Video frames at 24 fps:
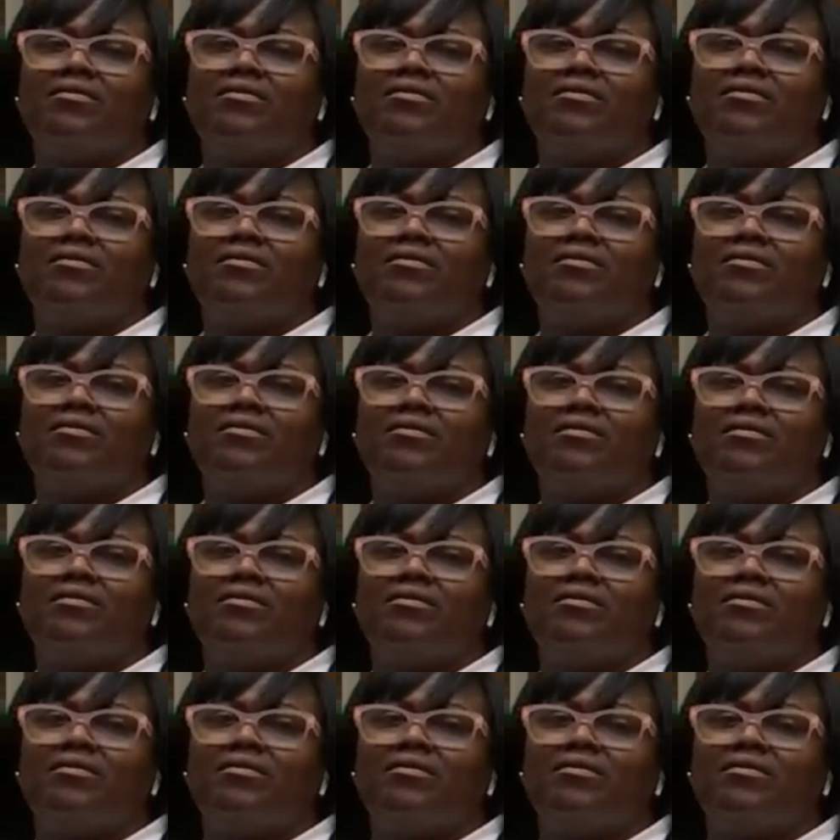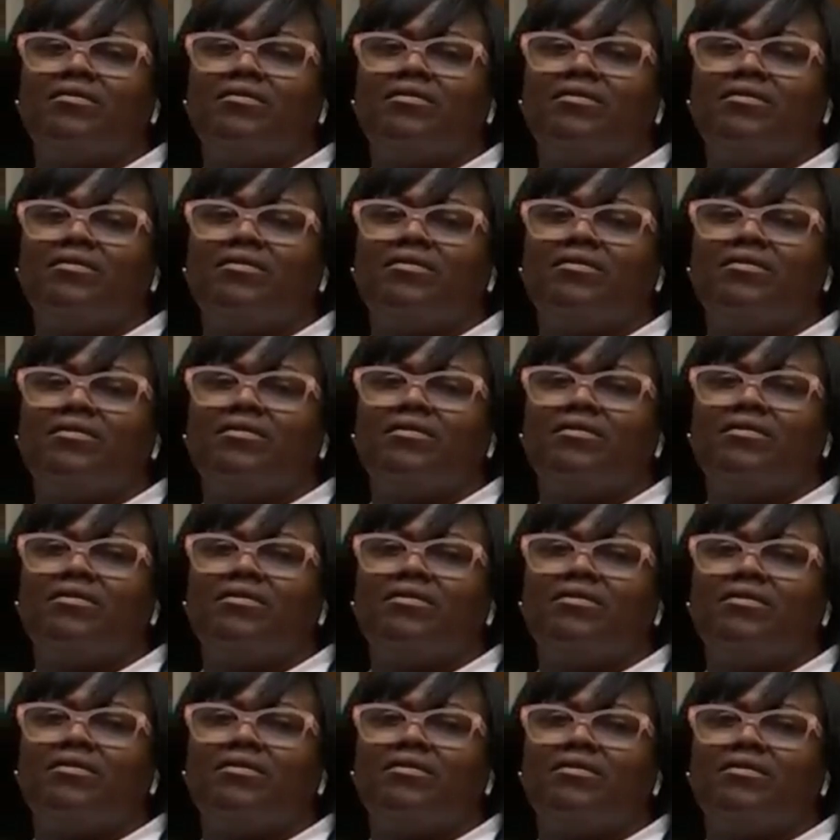
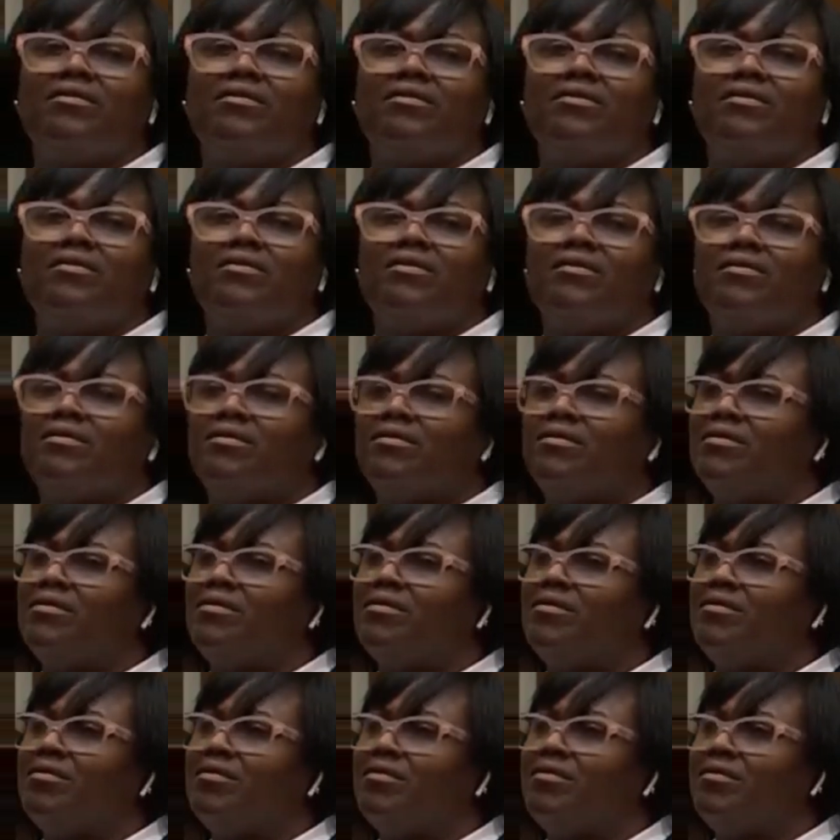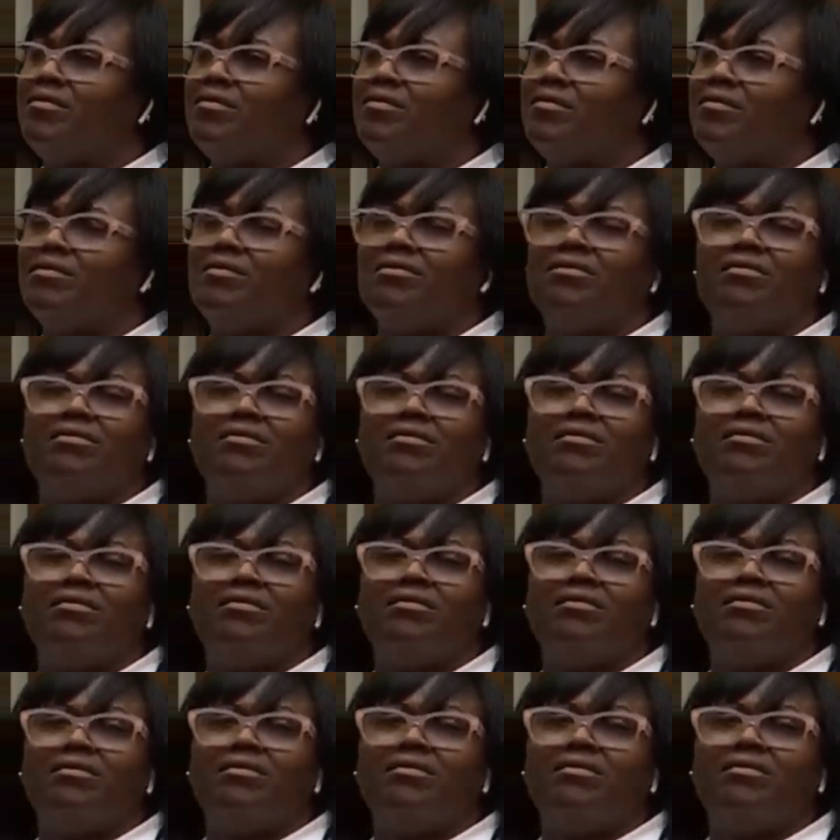
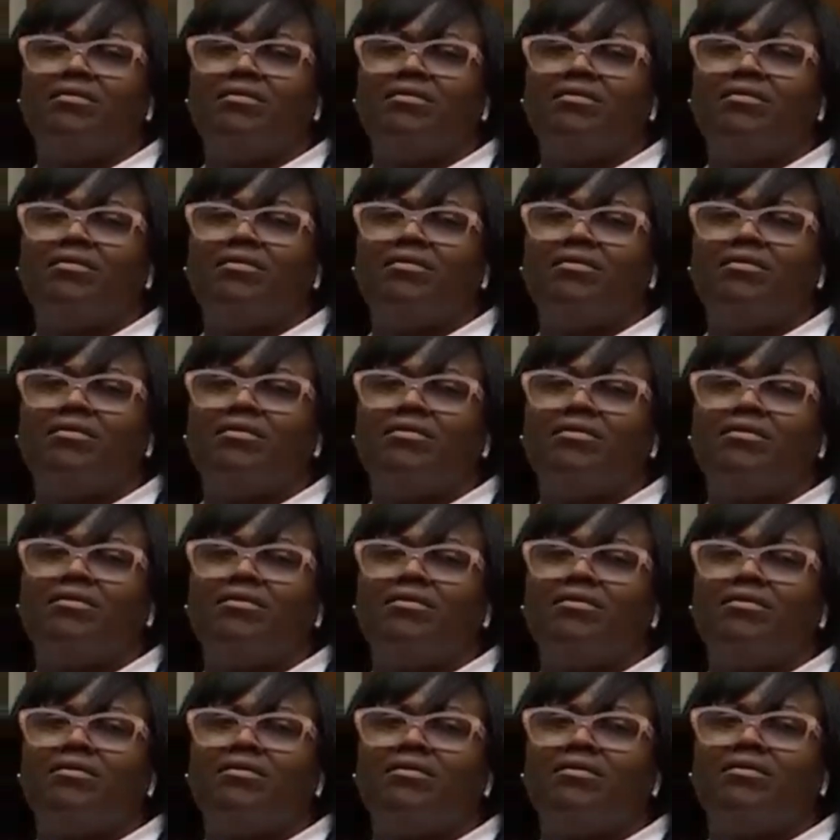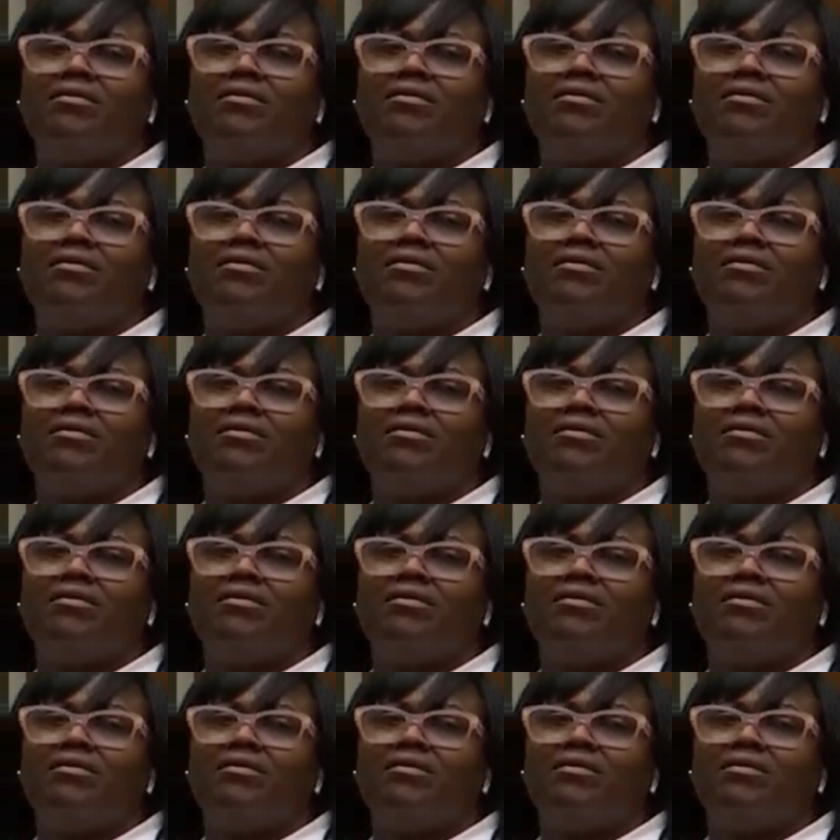
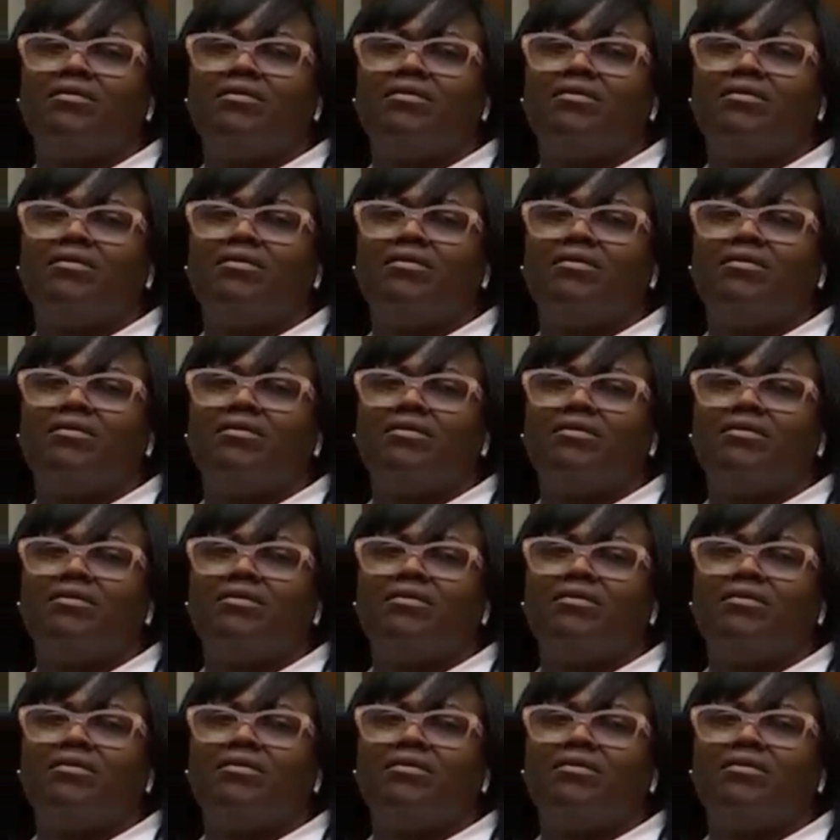This person isn't speaking.